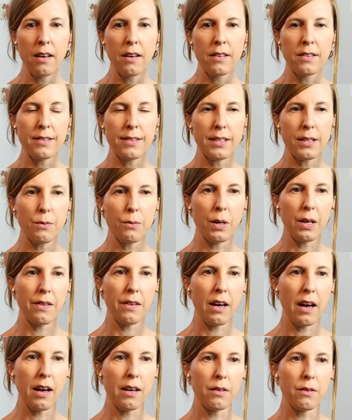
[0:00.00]
See where
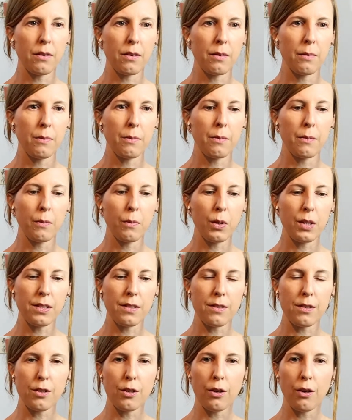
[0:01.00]
that
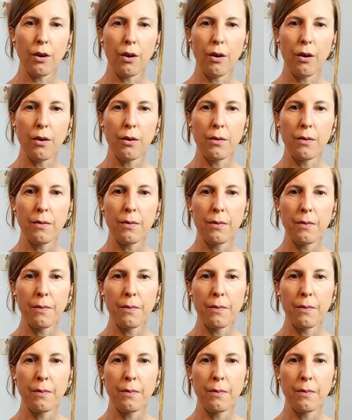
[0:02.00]
wants to go.